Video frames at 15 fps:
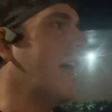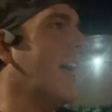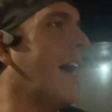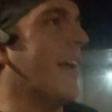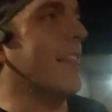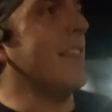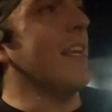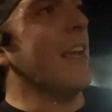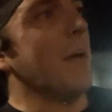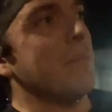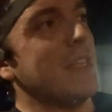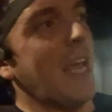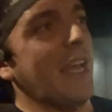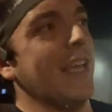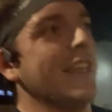I think I'm
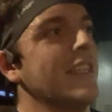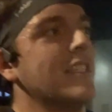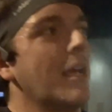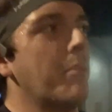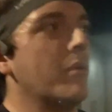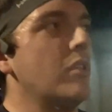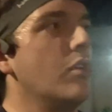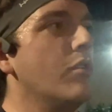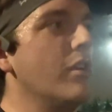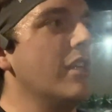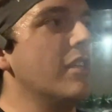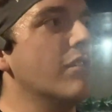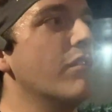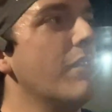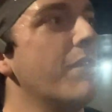taking this opportunity
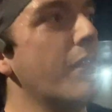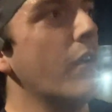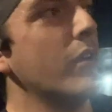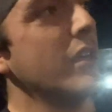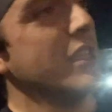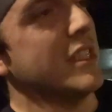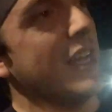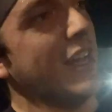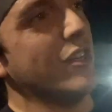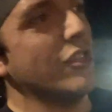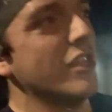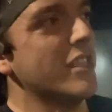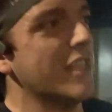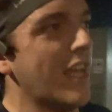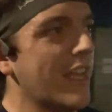to refocus not
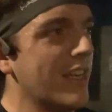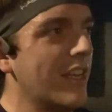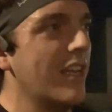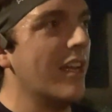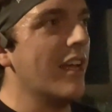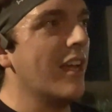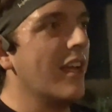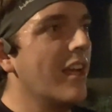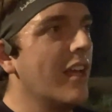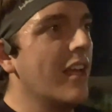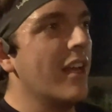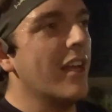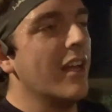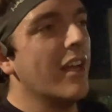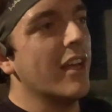just on
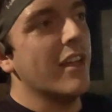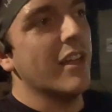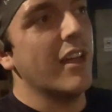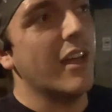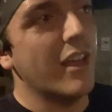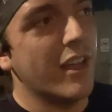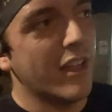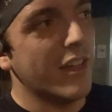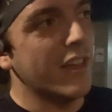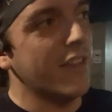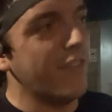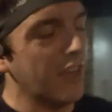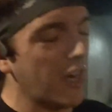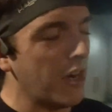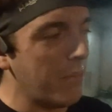
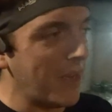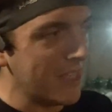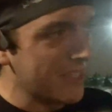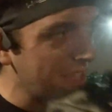living our best